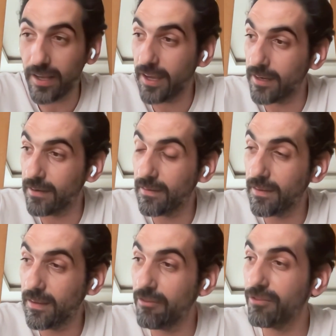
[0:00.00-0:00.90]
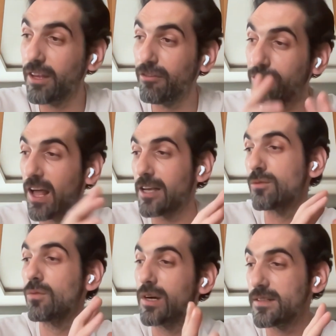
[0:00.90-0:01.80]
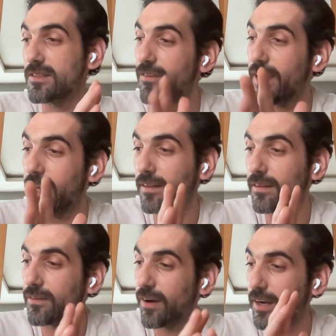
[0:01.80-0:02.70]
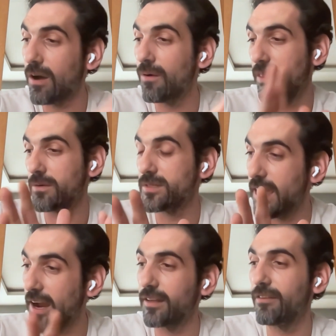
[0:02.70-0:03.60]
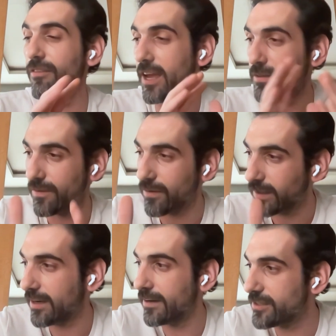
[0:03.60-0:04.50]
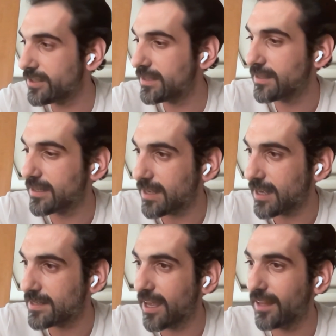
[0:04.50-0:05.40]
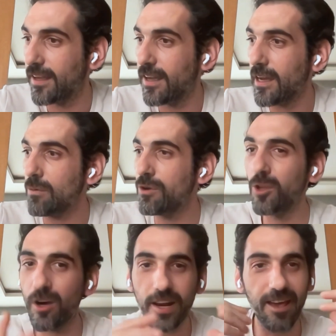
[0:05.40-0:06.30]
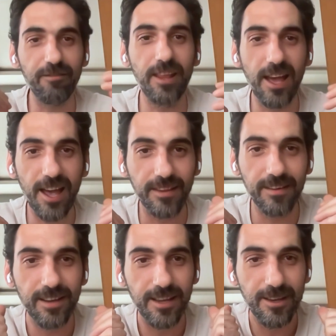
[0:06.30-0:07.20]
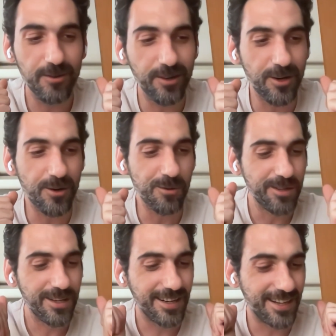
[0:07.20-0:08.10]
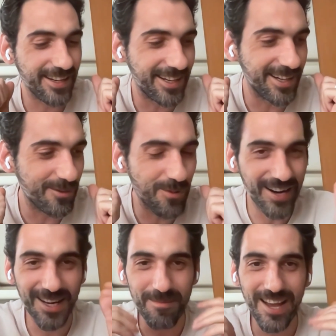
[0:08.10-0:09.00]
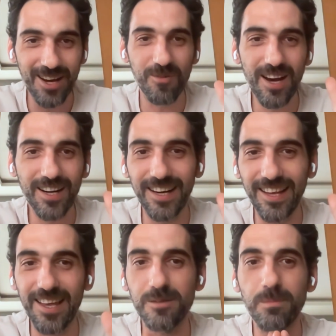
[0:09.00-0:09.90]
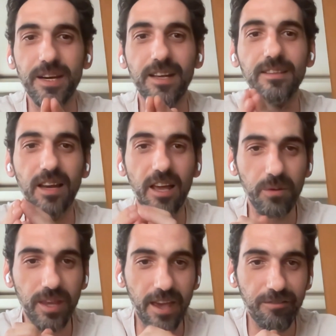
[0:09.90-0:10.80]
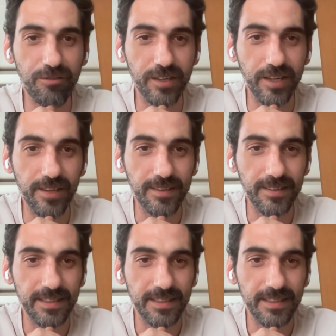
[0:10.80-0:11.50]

And even if Flux works great right now with OCI artifacts, container registries, as I said, we don't have that, one command, one click experience like we have for Git.